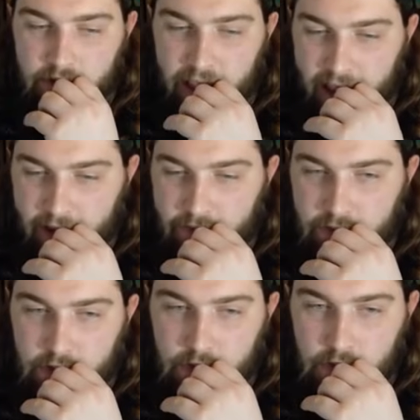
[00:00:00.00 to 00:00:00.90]
have
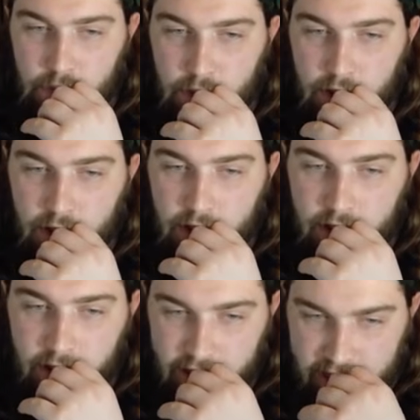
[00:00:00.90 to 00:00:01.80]
to
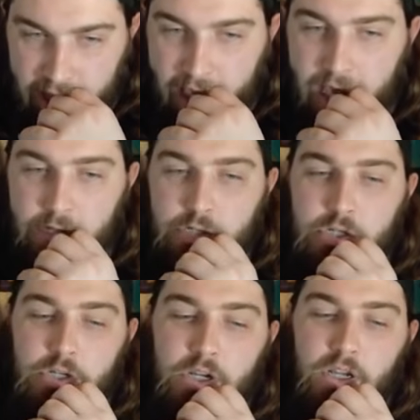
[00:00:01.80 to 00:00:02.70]

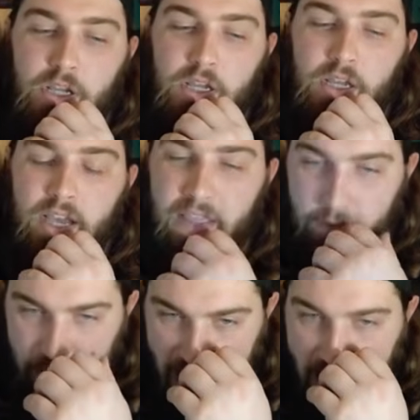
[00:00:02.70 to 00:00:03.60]
attach. I
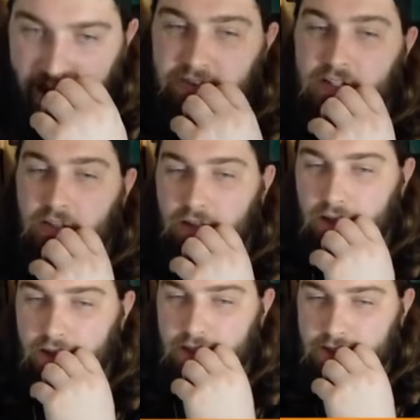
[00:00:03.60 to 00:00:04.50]
think we have to
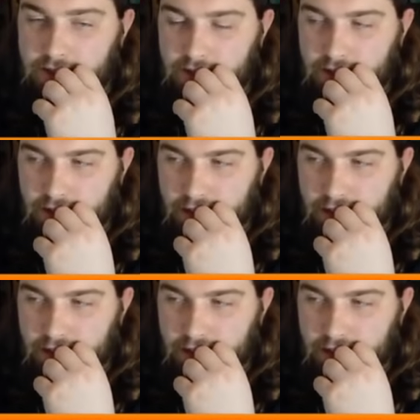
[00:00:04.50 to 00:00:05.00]
Lily's.